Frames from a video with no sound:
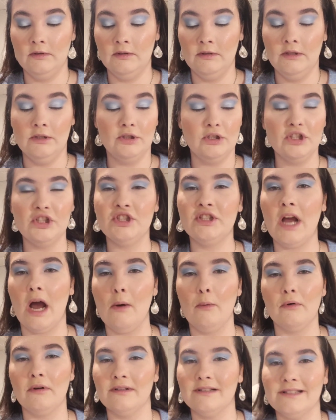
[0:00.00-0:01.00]
Just
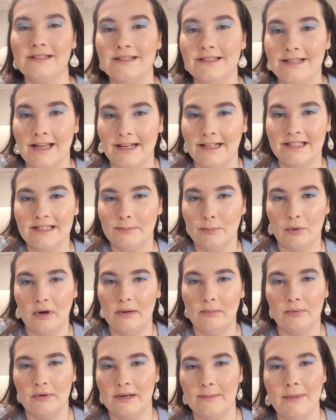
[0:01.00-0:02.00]
shower and setting spray
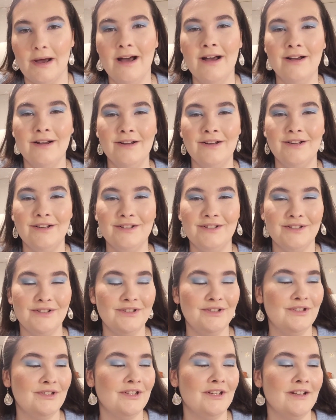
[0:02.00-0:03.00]
pretty
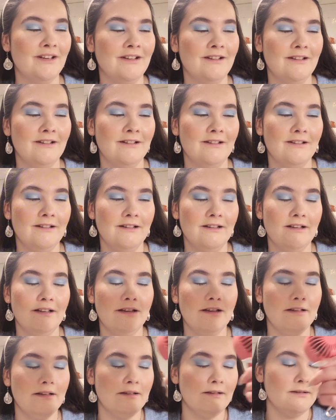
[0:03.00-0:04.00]
much.
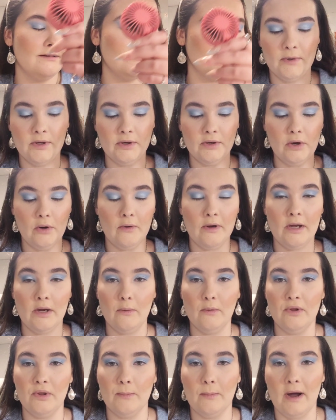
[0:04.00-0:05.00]
I'm gonna go
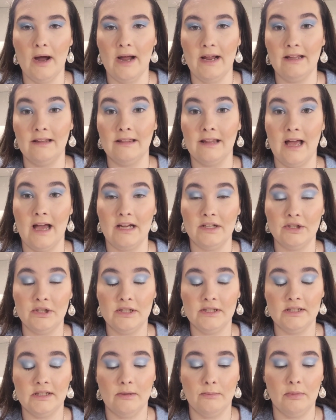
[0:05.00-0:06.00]
in with my
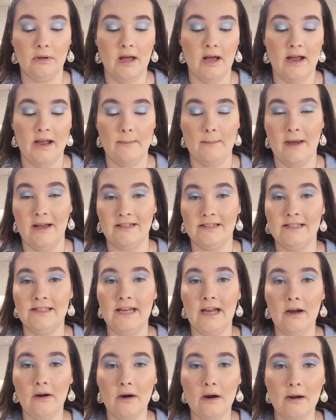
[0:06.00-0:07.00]
lashes and apply
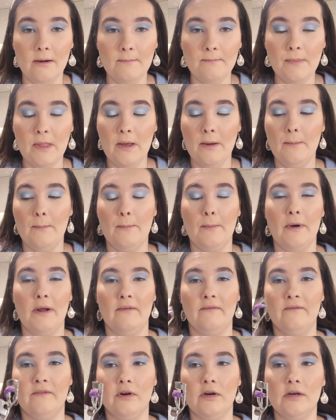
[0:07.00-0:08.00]
mascara,
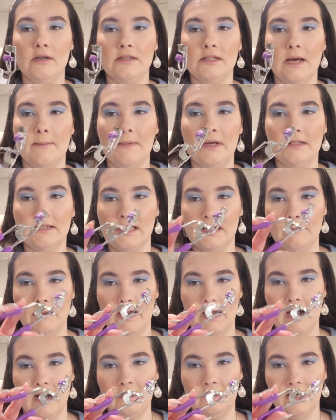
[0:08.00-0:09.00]
but first I'm gonna take my
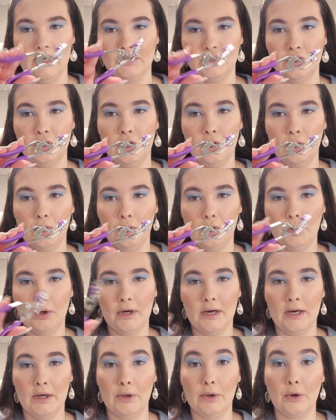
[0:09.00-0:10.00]
eyelash curler
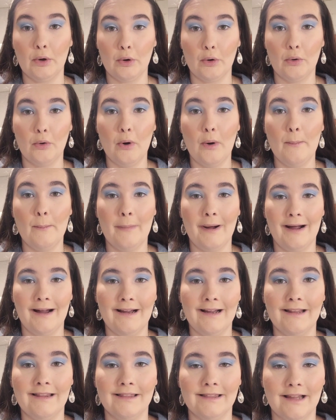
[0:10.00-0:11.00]
and curl
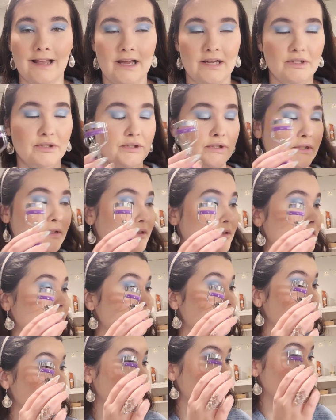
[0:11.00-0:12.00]
my
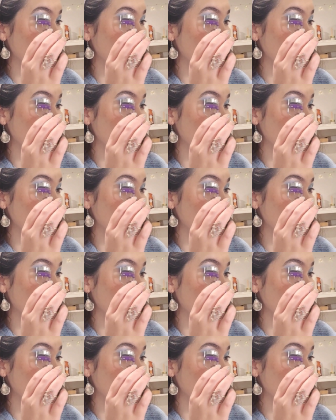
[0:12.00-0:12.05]
lashes.